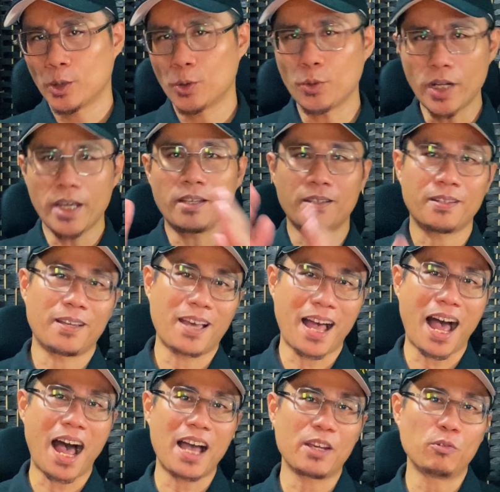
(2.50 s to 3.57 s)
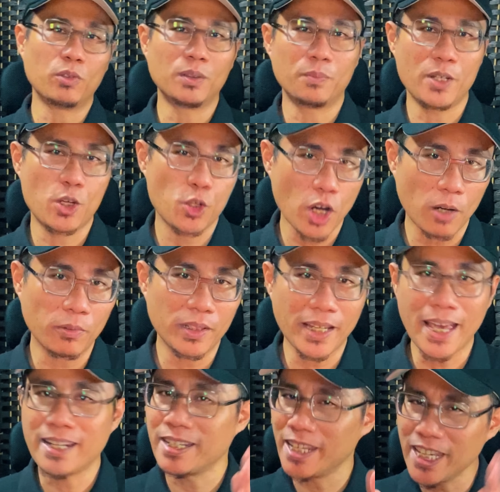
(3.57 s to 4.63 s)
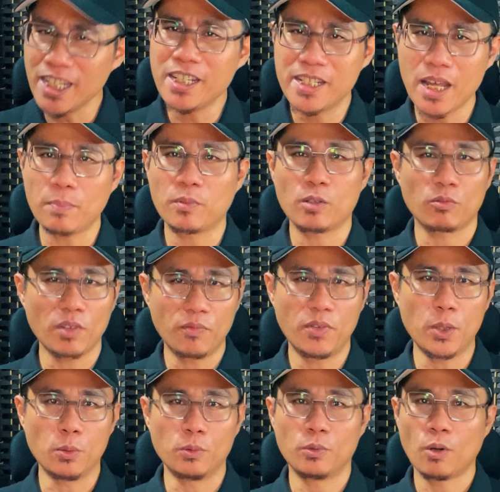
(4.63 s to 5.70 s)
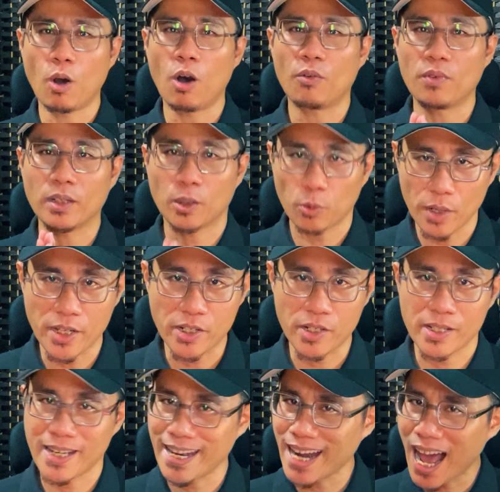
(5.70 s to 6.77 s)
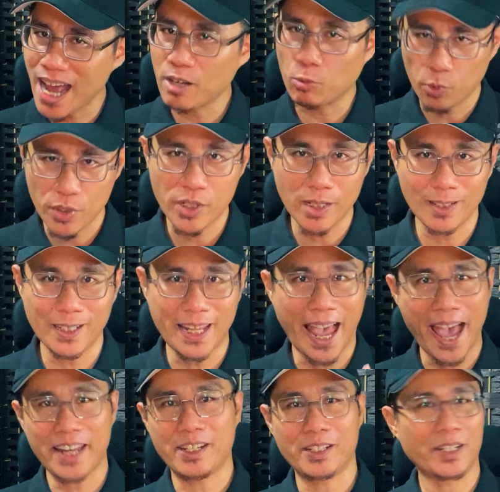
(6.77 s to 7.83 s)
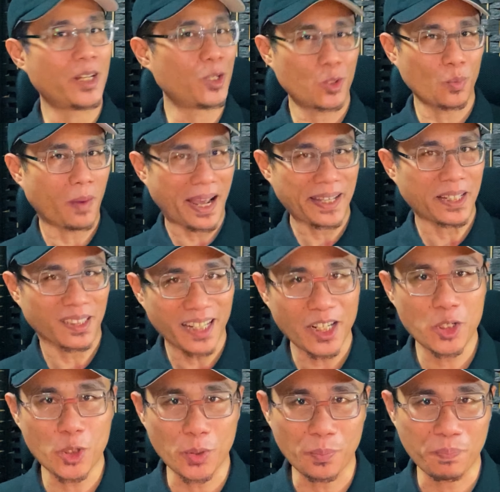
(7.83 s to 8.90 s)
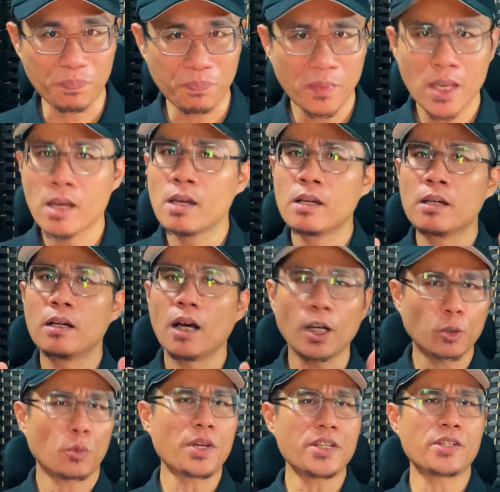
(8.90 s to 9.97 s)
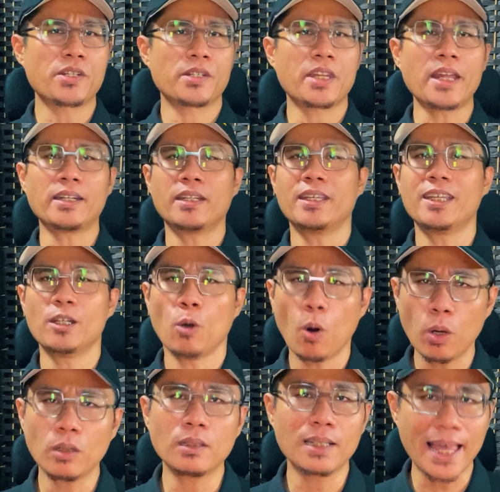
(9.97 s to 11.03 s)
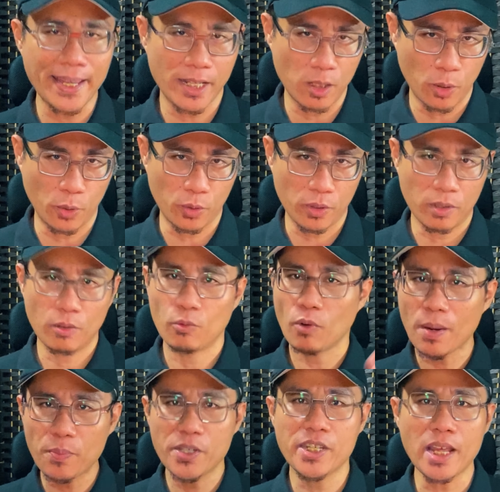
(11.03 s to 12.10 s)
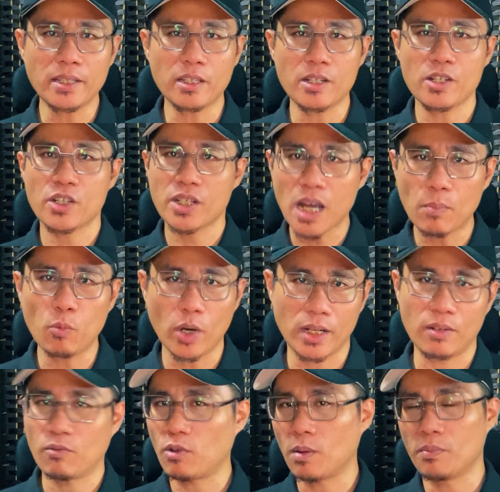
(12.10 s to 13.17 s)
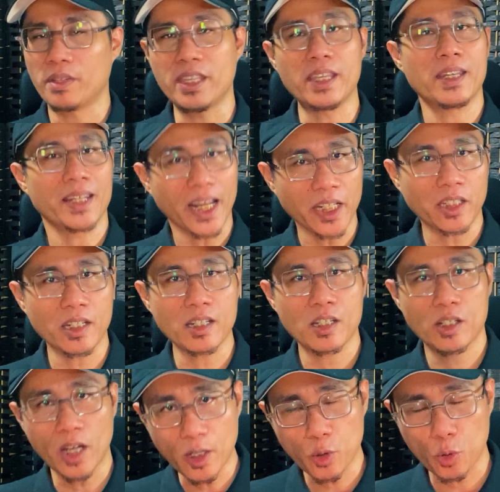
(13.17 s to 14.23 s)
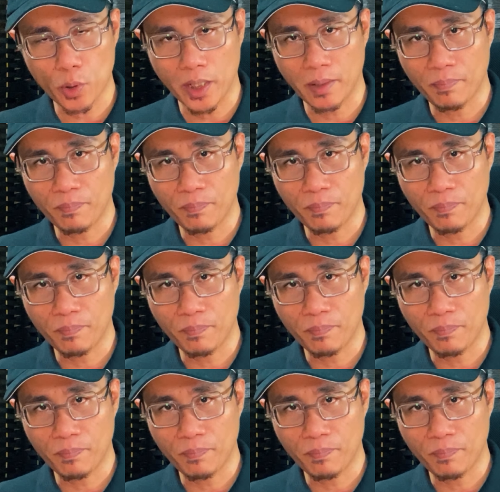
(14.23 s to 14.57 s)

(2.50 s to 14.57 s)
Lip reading: Today, I will be sharing an in-depth review of a keris that I recently added into my collection. A keris that in all likelihood represented someone from the 19th century,